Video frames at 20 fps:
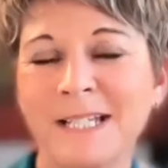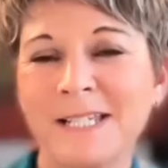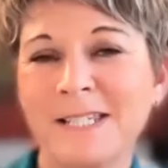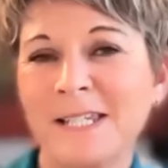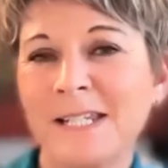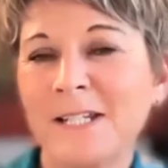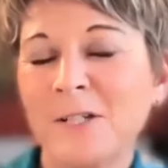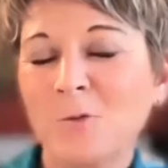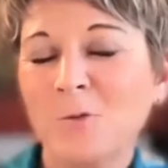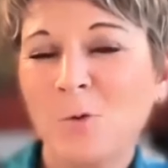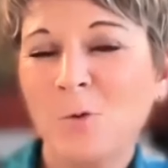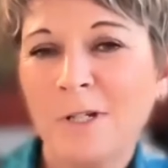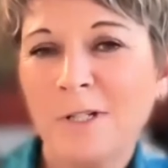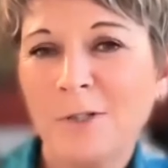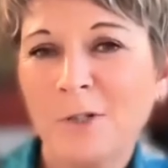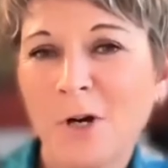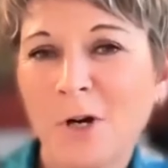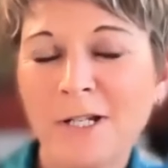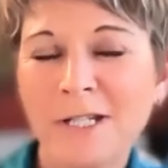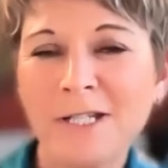Has
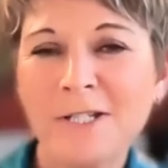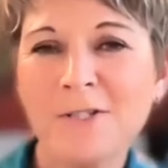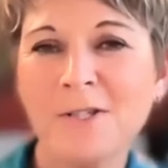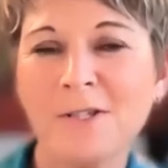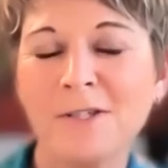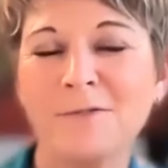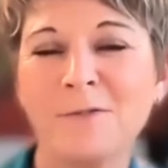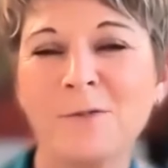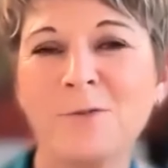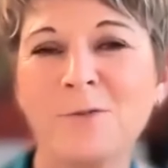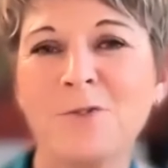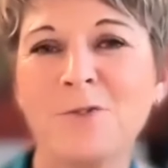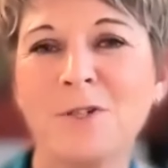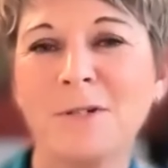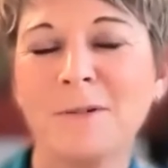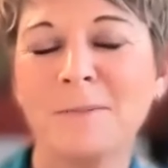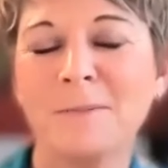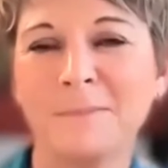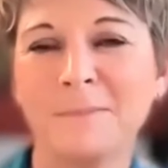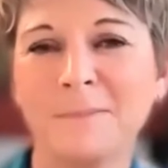anyone gone into the
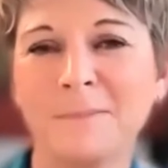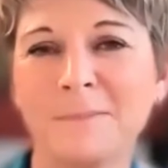future?